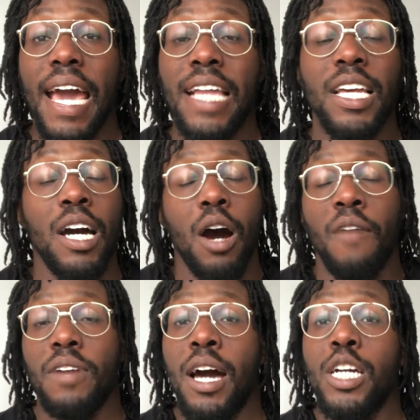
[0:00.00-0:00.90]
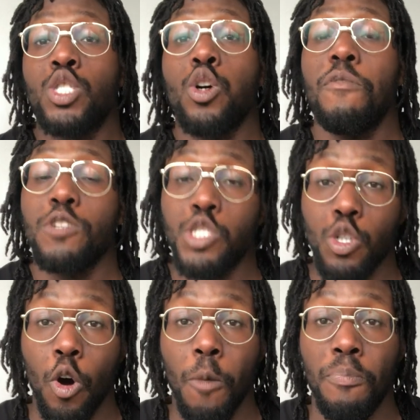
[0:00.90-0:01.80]
And it toughens
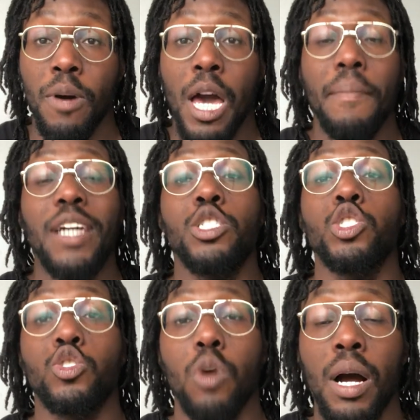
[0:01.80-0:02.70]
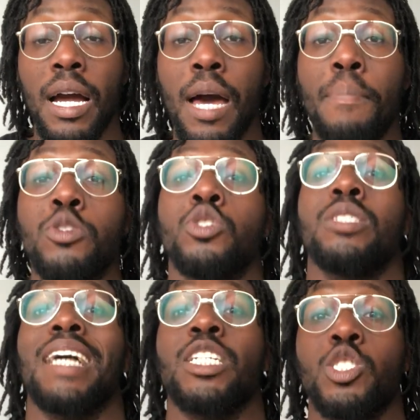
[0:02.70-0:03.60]
you up, makes you stronger, boosts
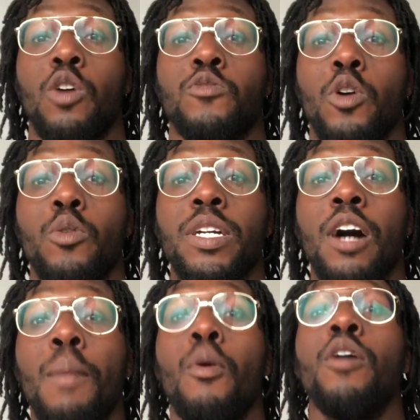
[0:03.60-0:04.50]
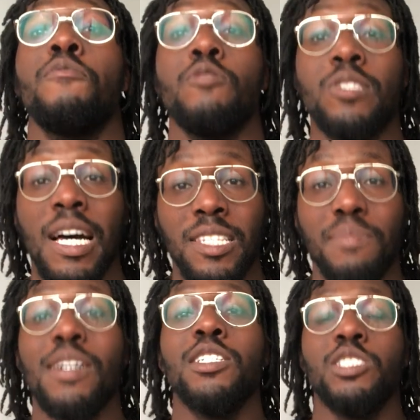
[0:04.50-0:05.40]
your testosterone. So you got more
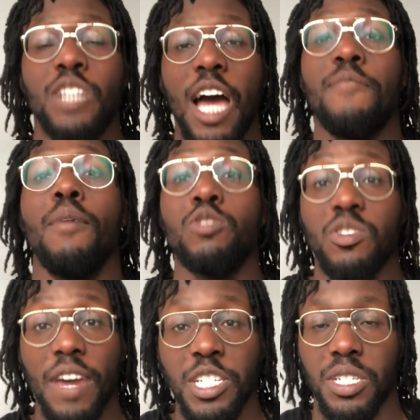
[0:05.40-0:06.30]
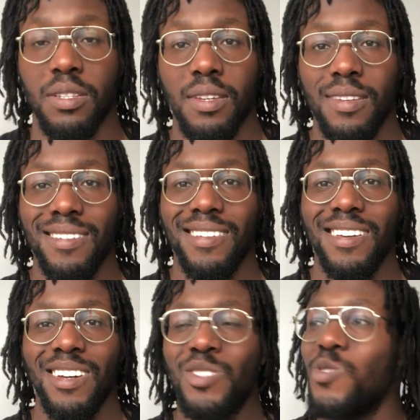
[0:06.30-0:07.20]
enthusiasm, drive, motivation
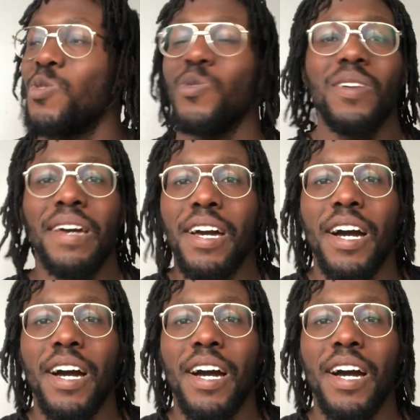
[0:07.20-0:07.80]
to